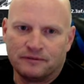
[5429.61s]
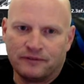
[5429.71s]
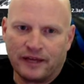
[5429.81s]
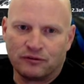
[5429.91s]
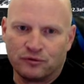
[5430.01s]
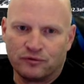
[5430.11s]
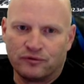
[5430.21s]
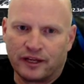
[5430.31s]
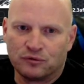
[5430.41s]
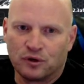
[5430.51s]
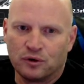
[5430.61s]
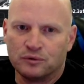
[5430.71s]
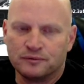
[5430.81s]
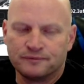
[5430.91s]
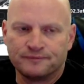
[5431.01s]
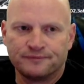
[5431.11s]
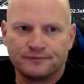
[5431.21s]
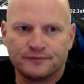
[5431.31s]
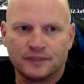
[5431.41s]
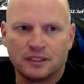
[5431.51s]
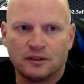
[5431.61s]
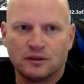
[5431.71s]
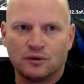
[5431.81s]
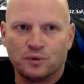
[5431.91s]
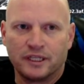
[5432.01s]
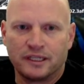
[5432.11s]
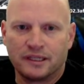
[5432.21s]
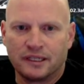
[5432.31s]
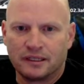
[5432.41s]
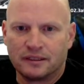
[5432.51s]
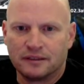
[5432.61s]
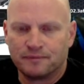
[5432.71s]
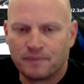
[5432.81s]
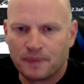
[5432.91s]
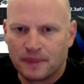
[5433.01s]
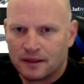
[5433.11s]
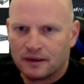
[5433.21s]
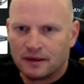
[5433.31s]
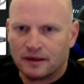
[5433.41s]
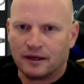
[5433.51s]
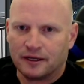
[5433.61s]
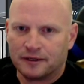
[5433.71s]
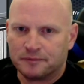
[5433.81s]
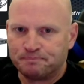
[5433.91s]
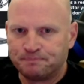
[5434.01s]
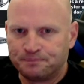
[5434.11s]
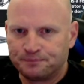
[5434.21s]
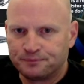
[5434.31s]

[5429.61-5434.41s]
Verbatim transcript: Fan Fanro, what do you think? Um,